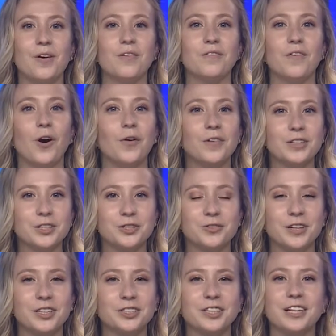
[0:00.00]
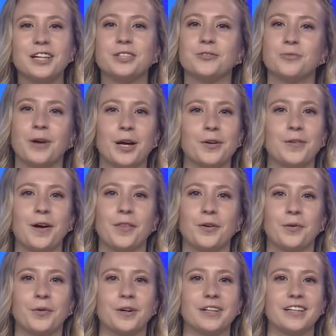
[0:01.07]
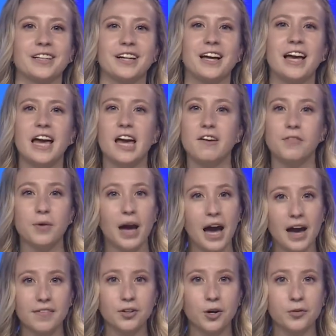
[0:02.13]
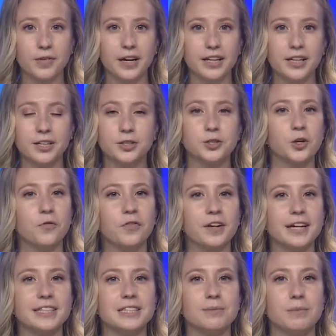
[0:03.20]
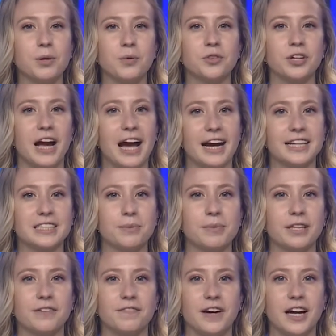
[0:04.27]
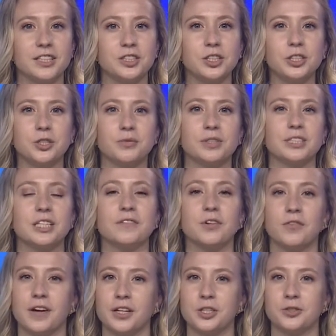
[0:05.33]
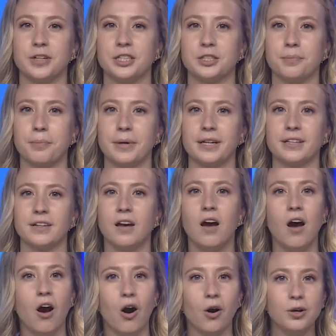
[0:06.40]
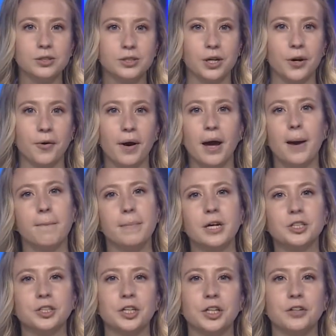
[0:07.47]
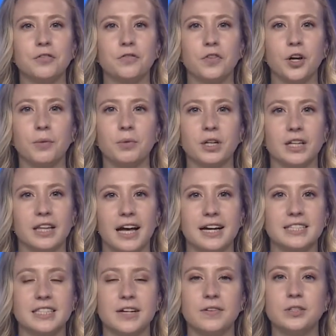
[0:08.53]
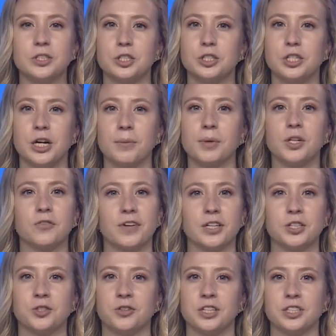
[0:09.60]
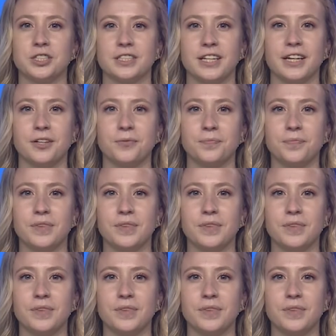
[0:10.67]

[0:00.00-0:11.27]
Fall registration is right around the corner. If you haven't already, don't forget to meet with your academic advisor to receive your registration pin. Also, make sure to confirm your class level to determine your registration date.